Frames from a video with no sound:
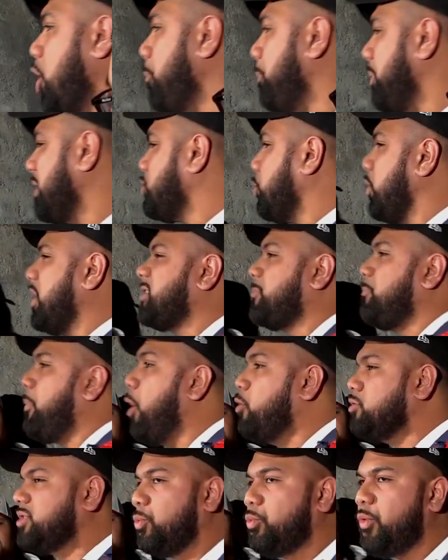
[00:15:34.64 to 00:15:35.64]
hoping to
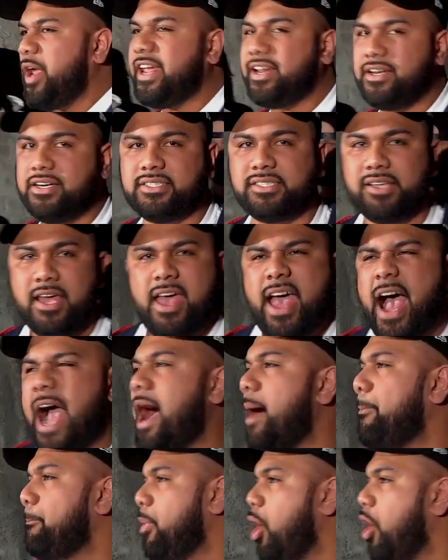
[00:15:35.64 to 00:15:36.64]
expose a weakness. I
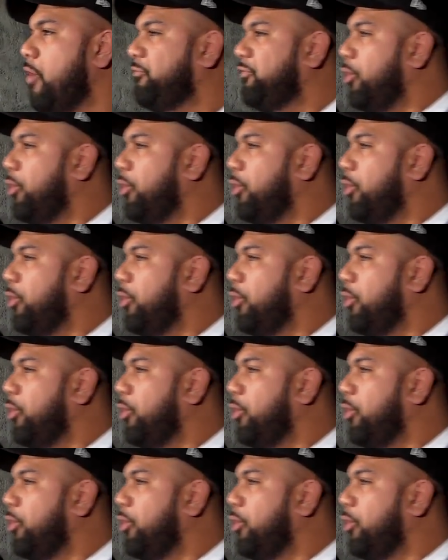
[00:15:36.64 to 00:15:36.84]
got more